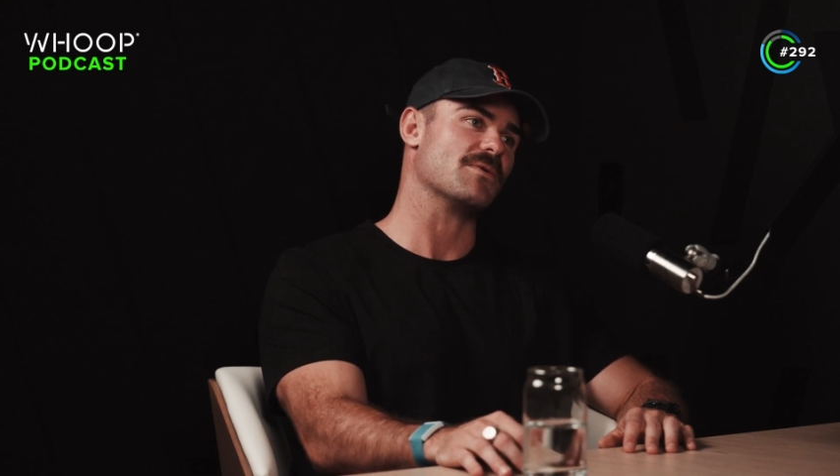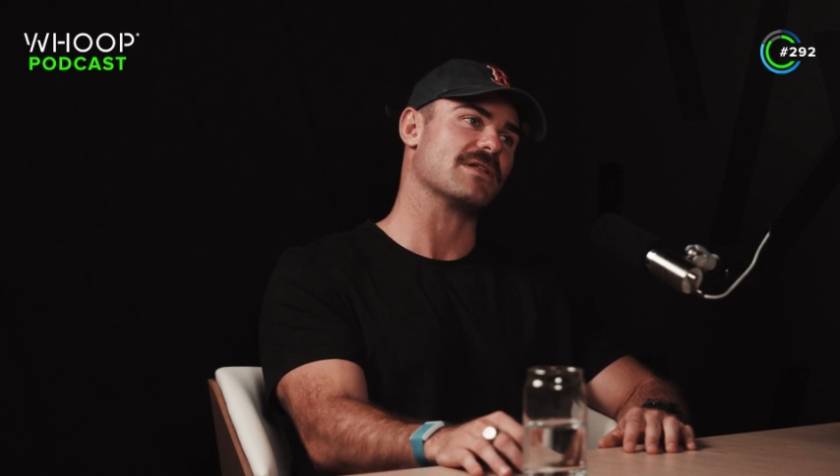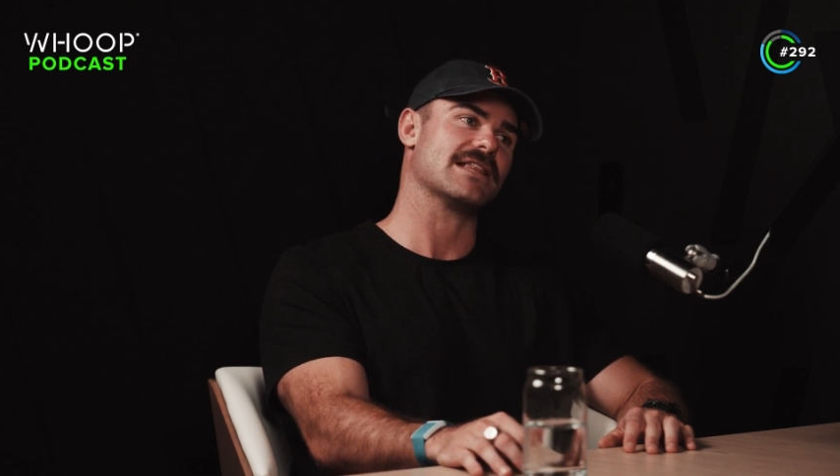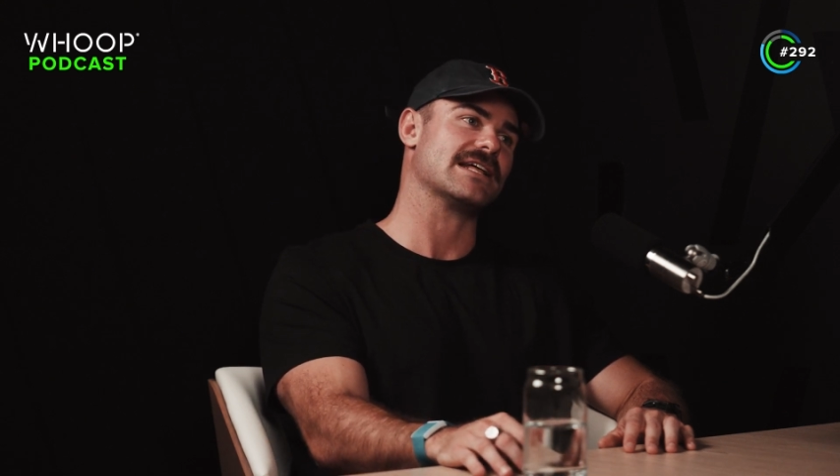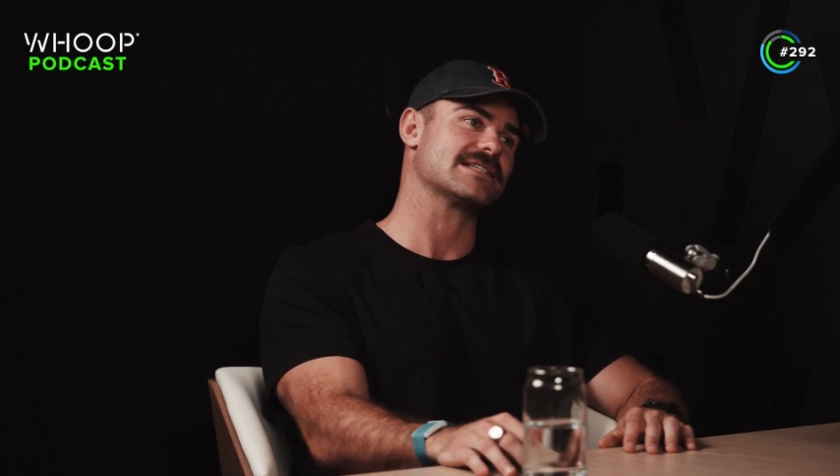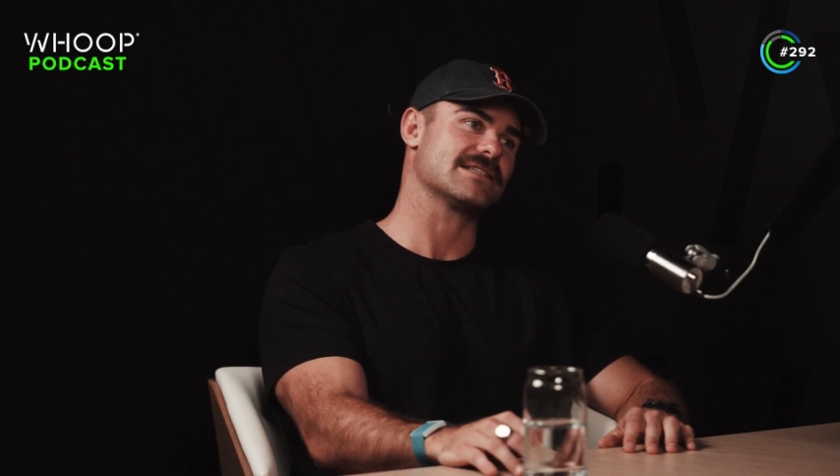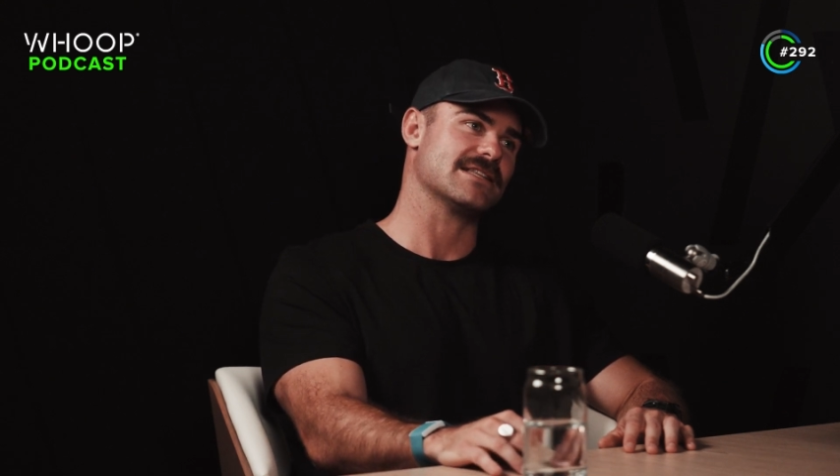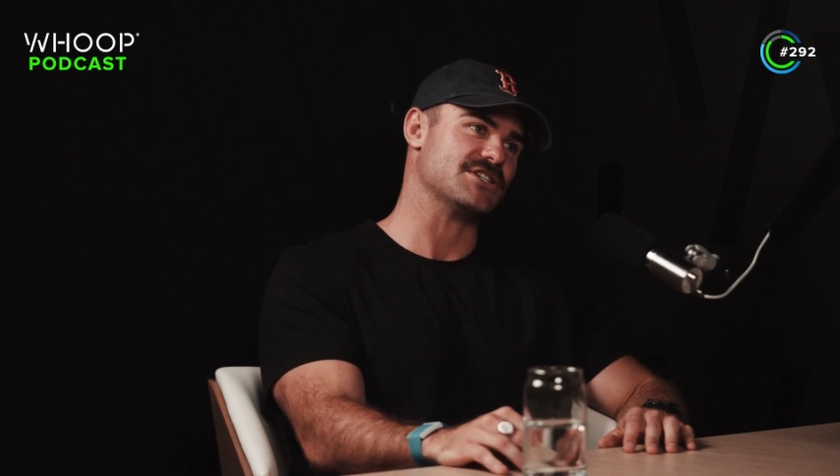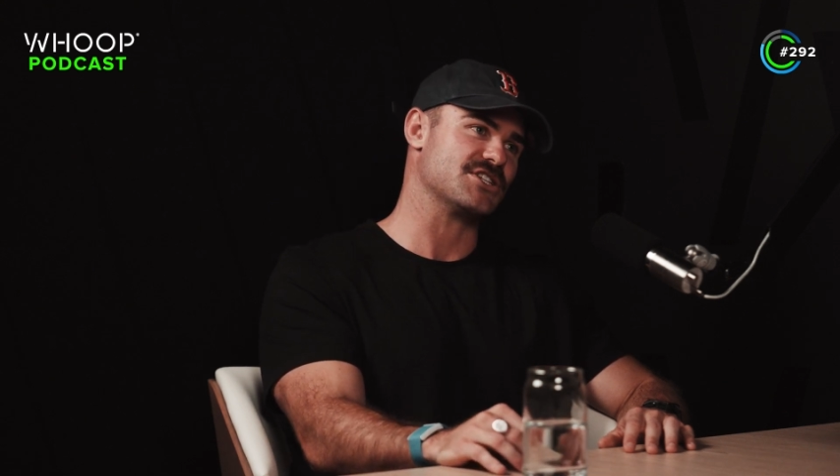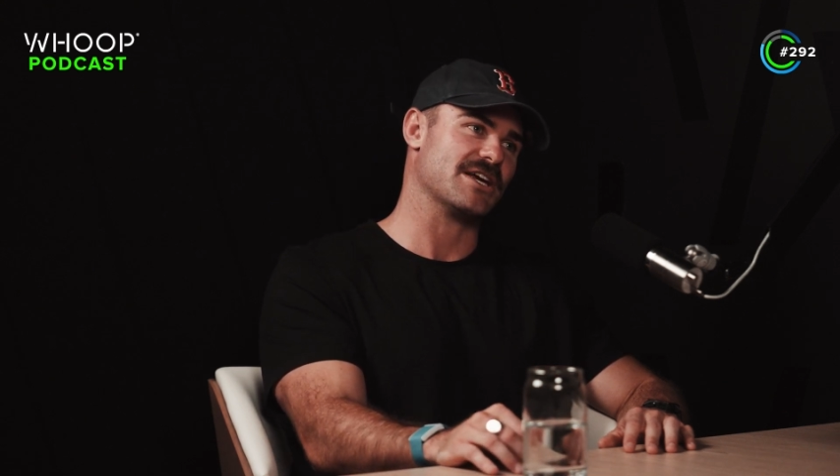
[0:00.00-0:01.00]
whether that's
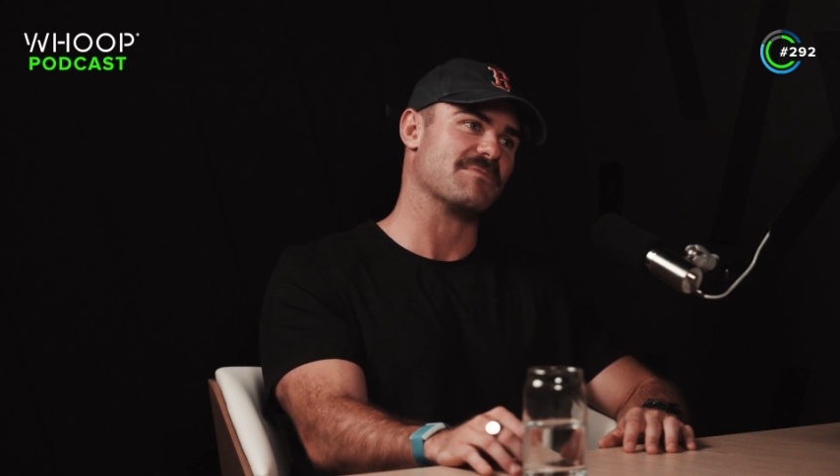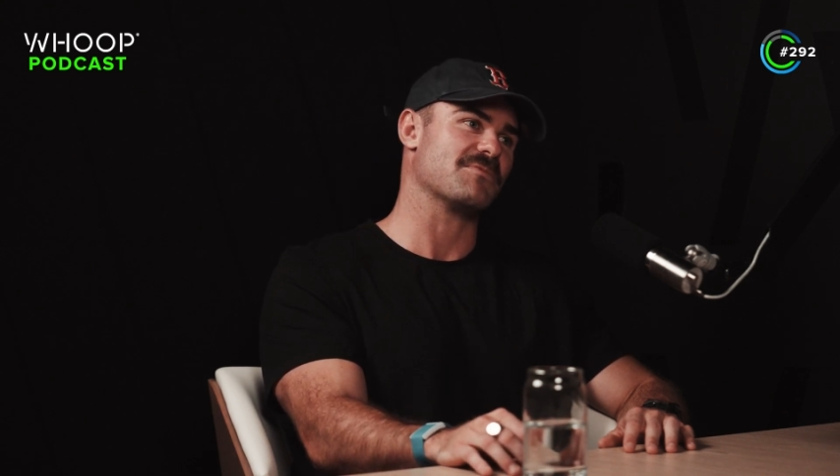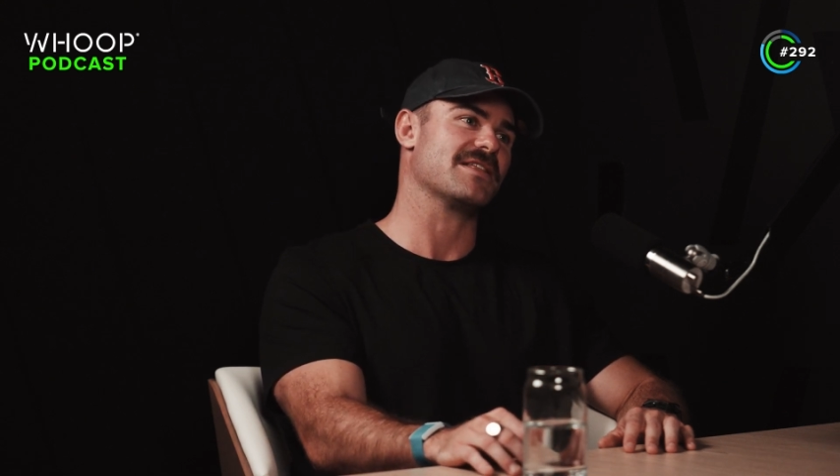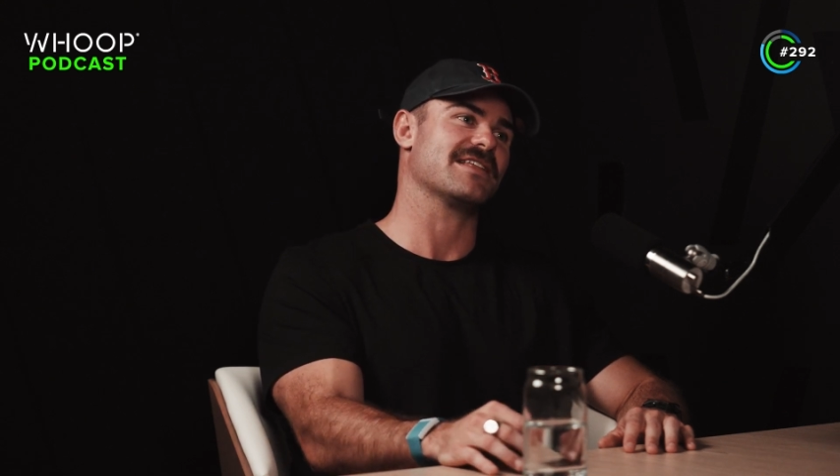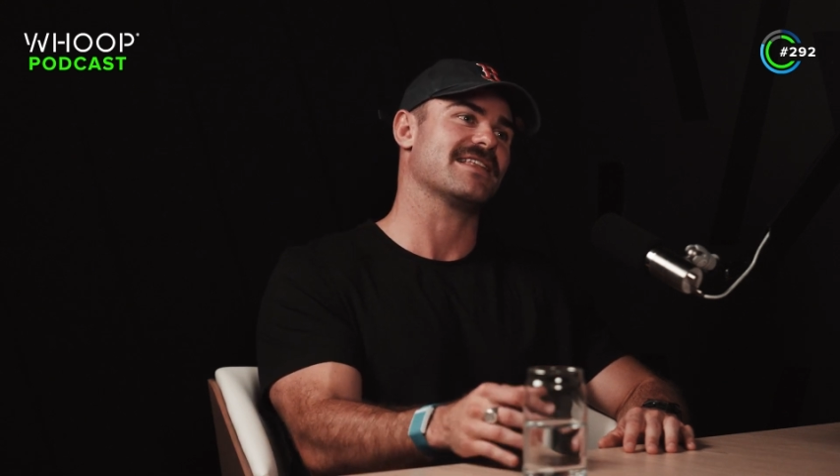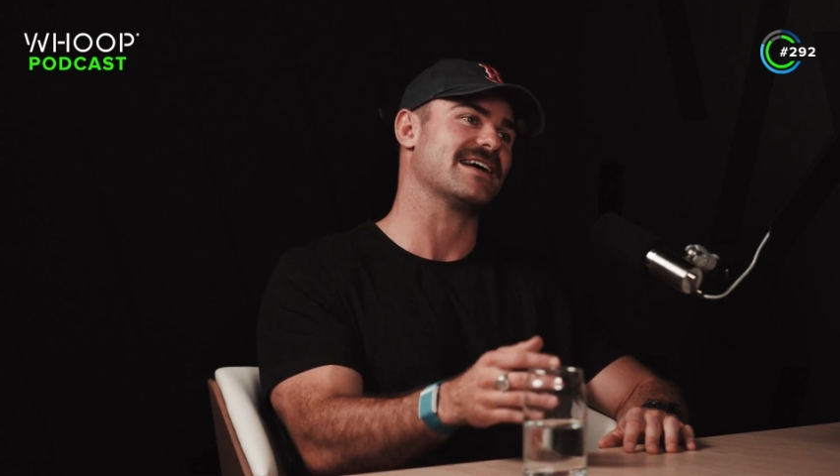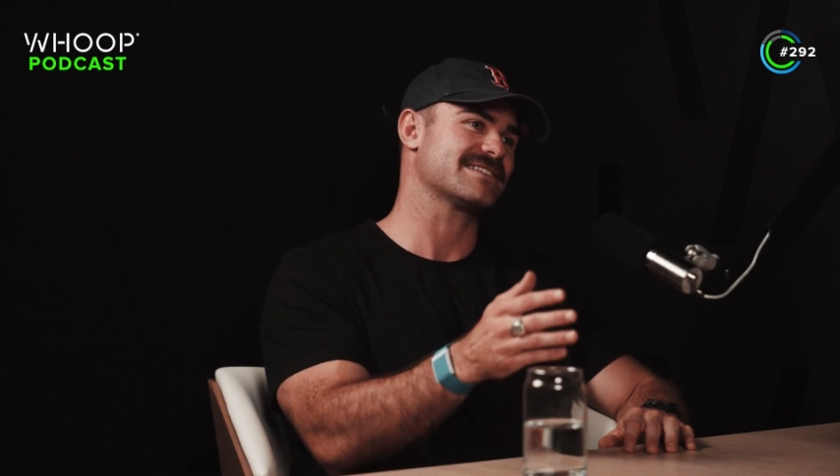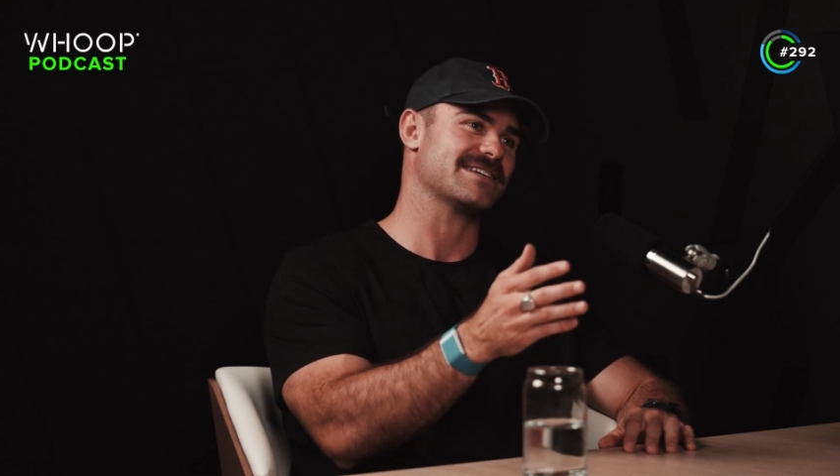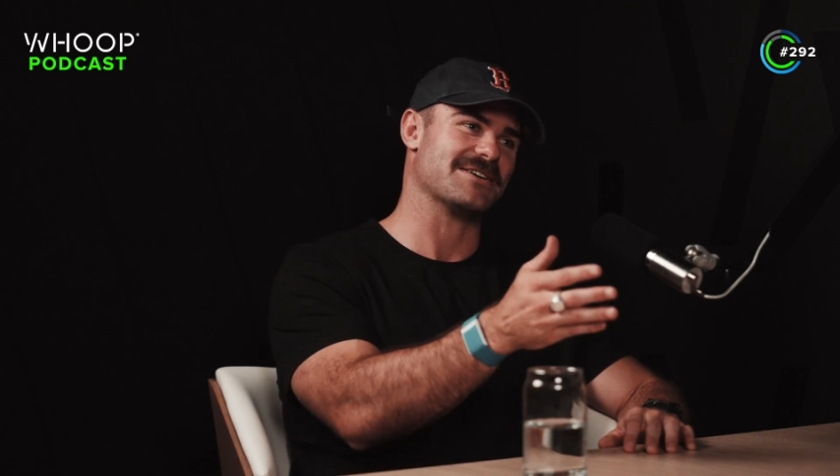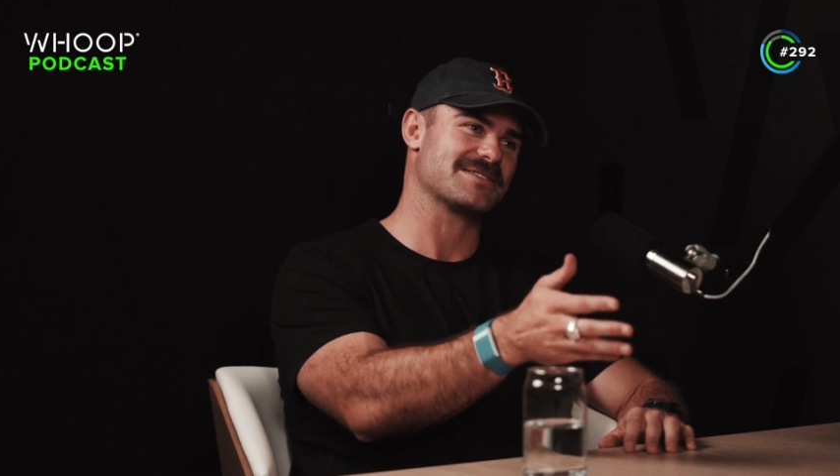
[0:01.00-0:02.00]
the gym, whether that's
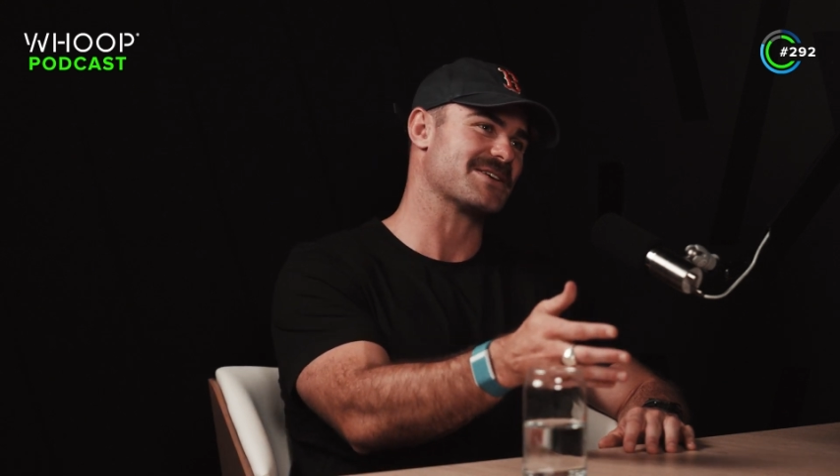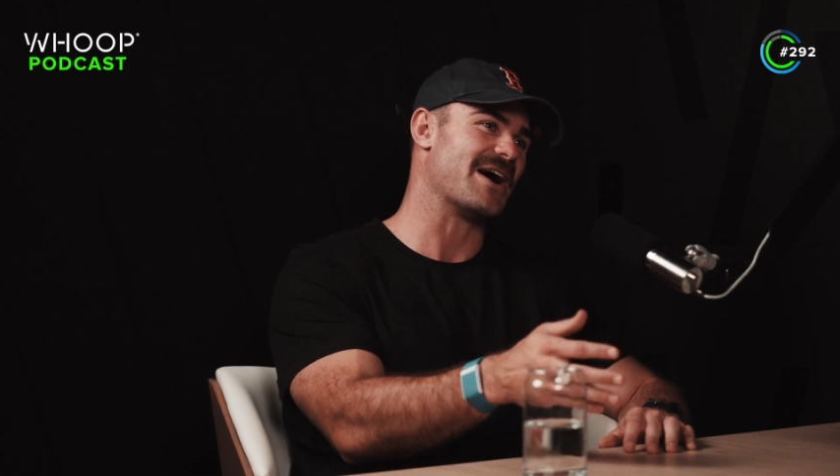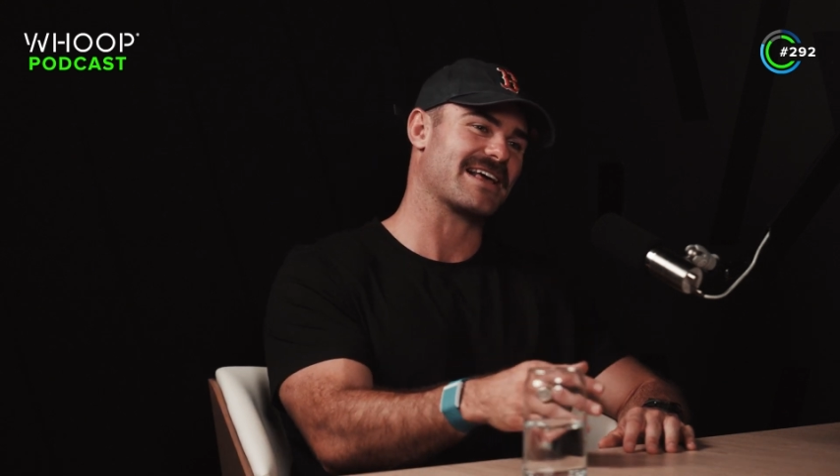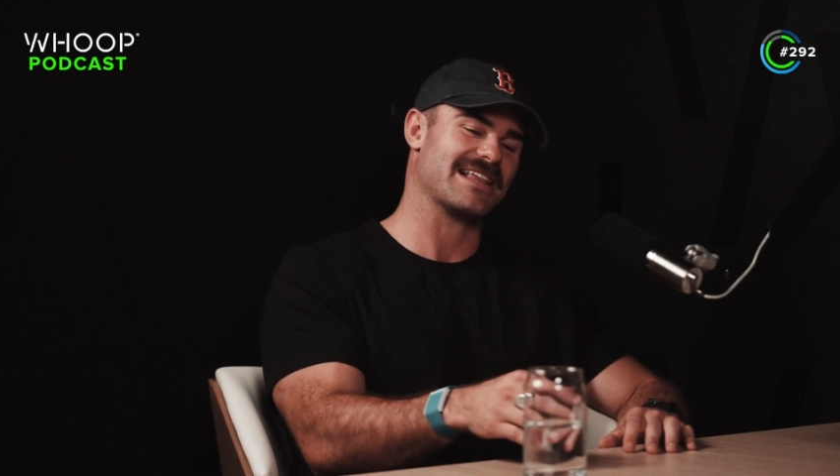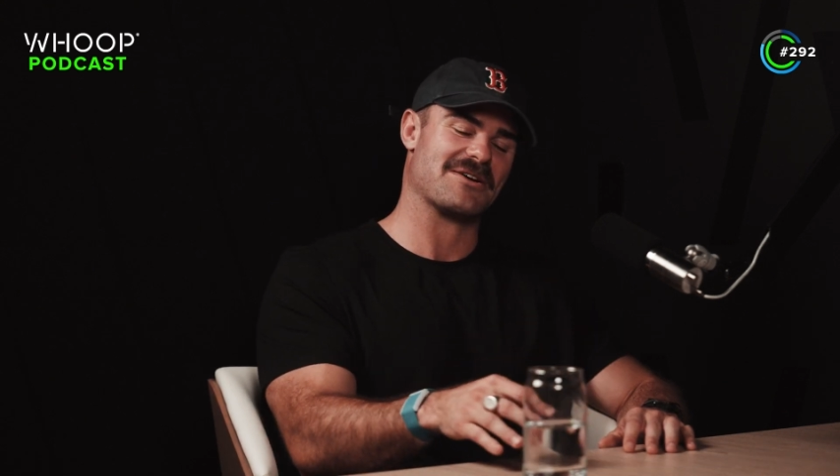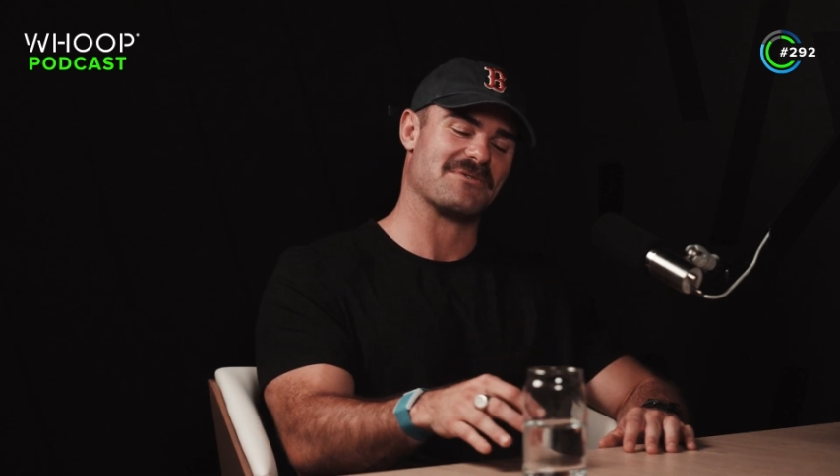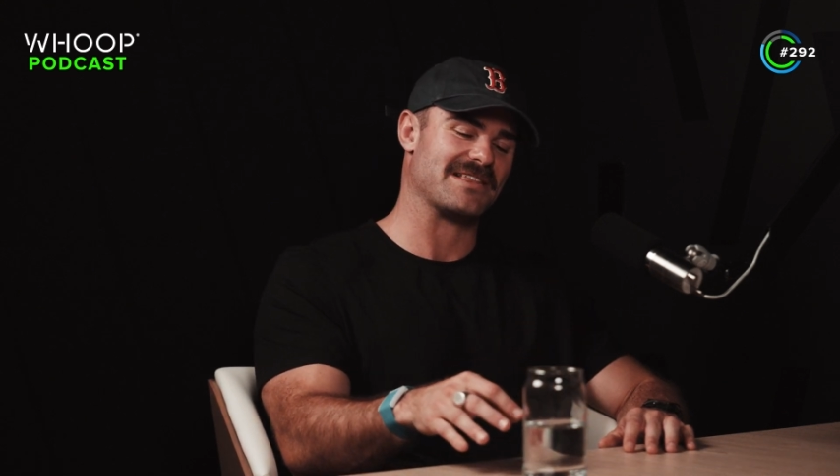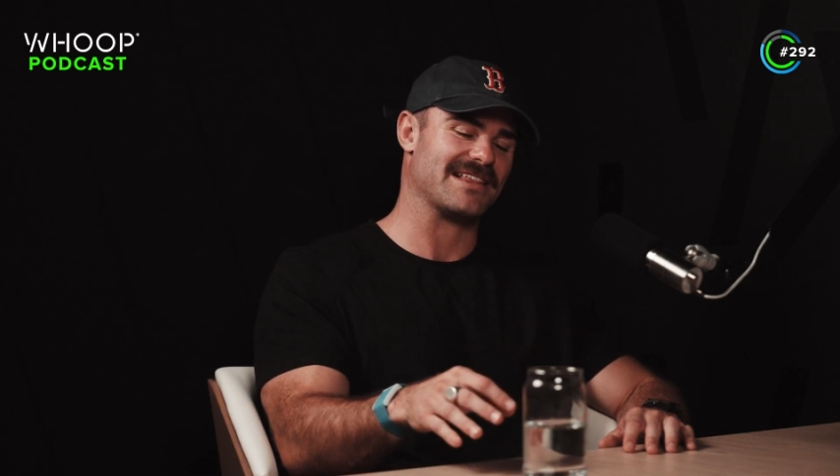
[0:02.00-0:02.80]
cycling, whether